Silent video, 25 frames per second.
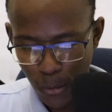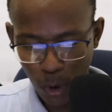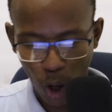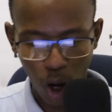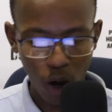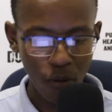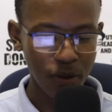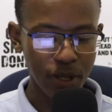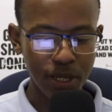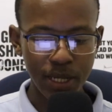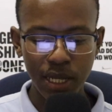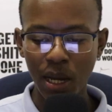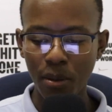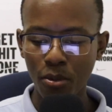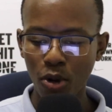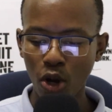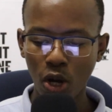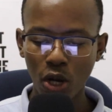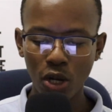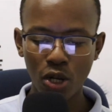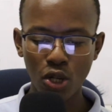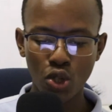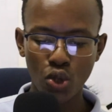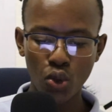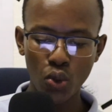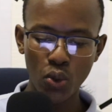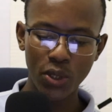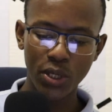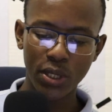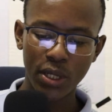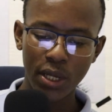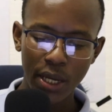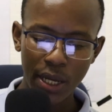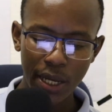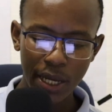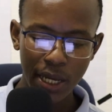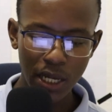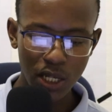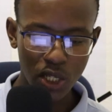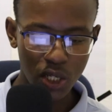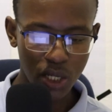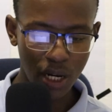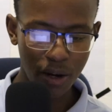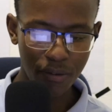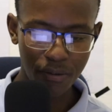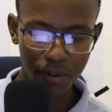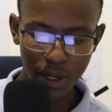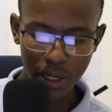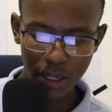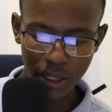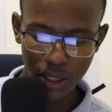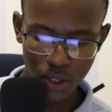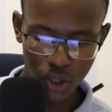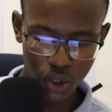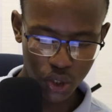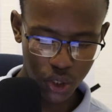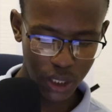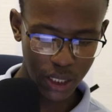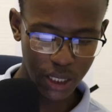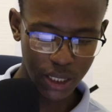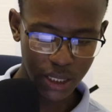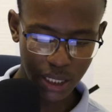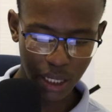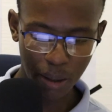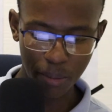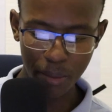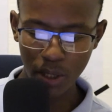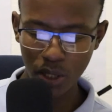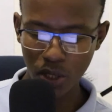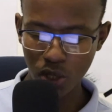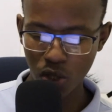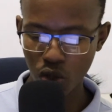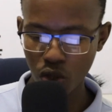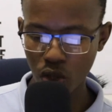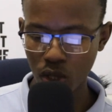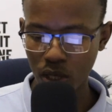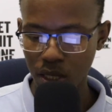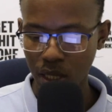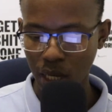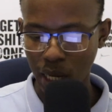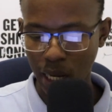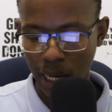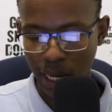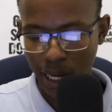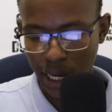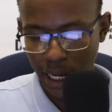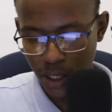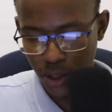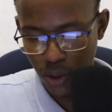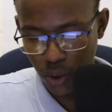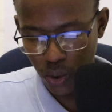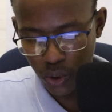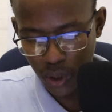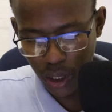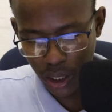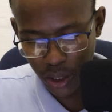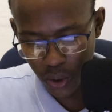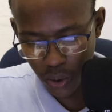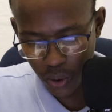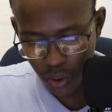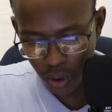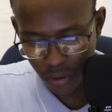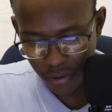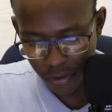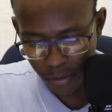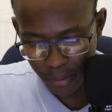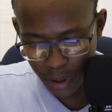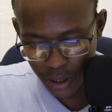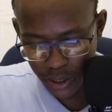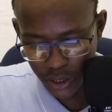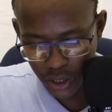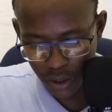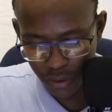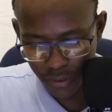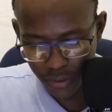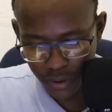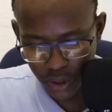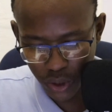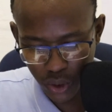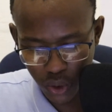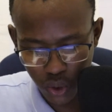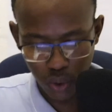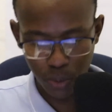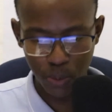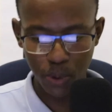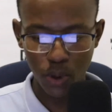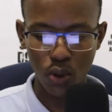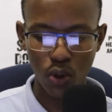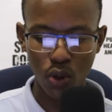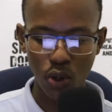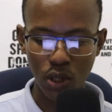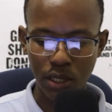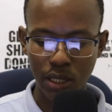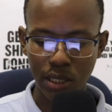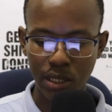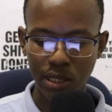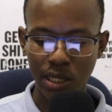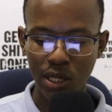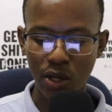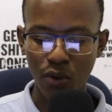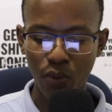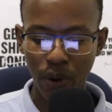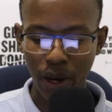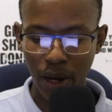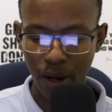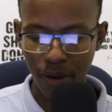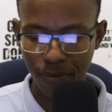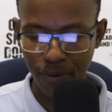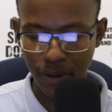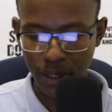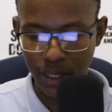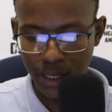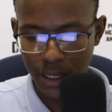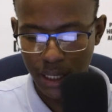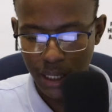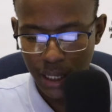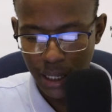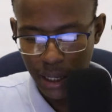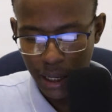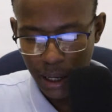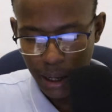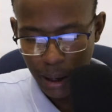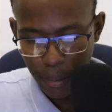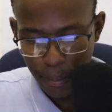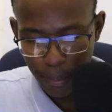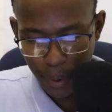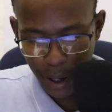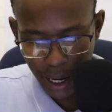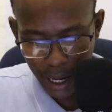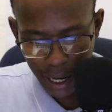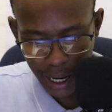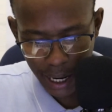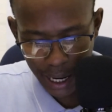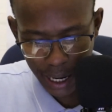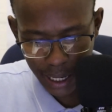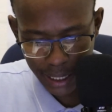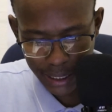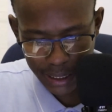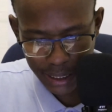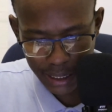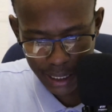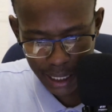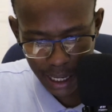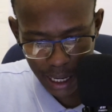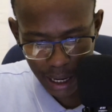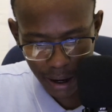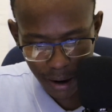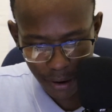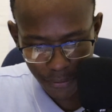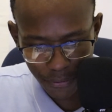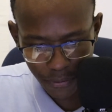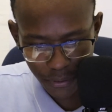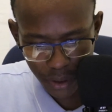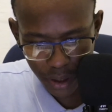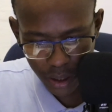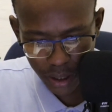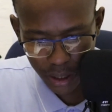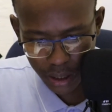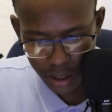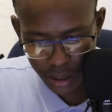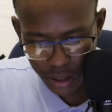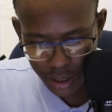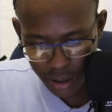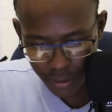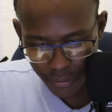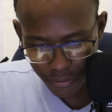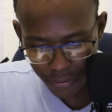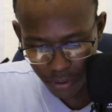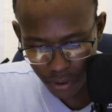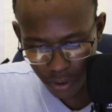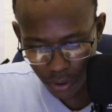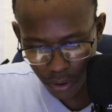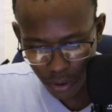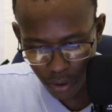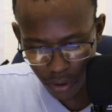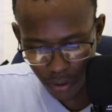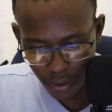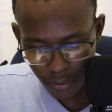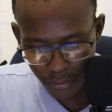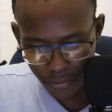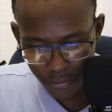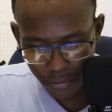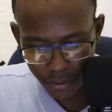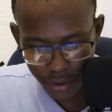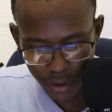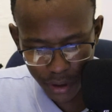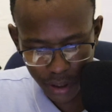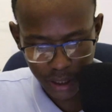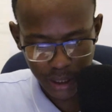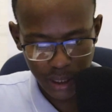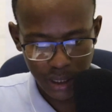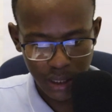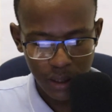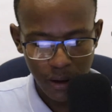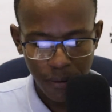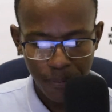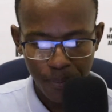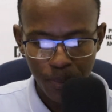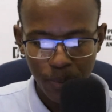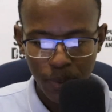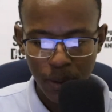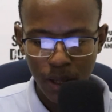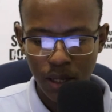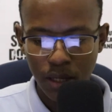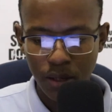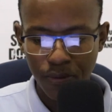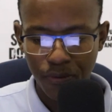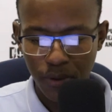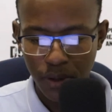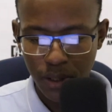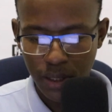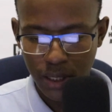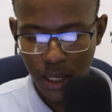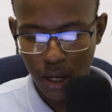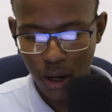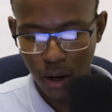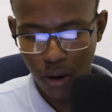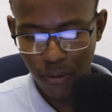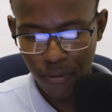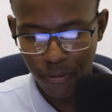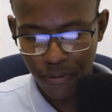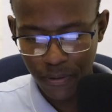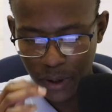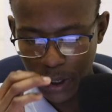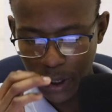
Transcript: obviously I'm not going to choose each and every industry. Some industries I don't offer my services to because it's irrelevant. But for the sake of